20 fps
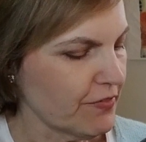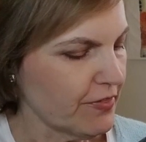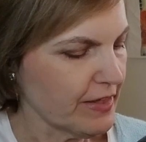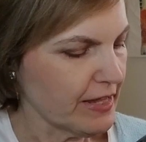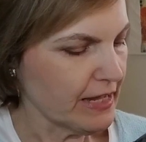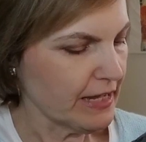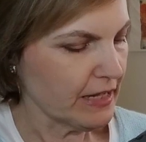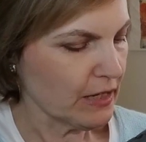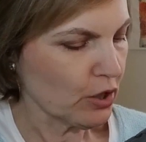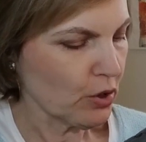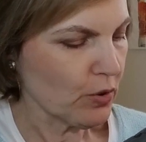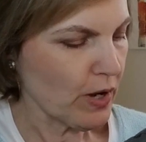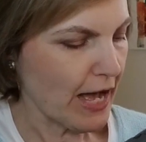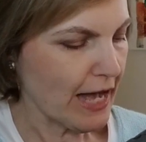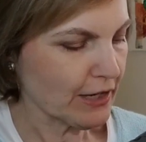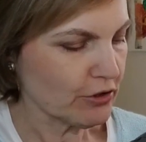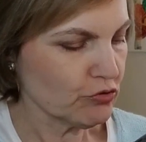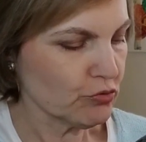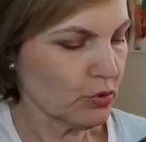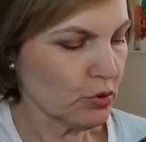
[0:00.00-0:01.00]
the
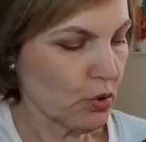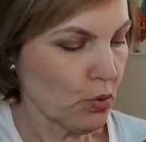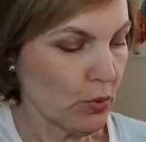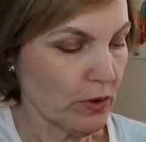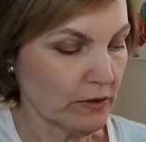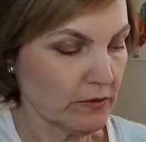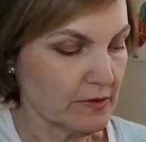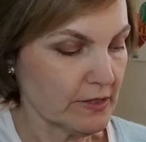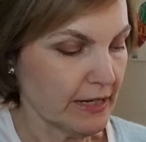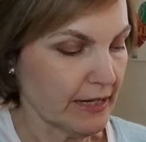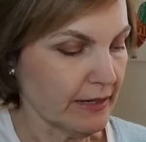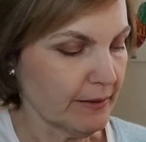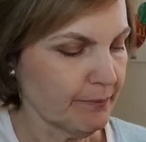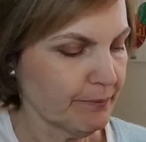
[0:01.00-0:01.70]
actual quilting.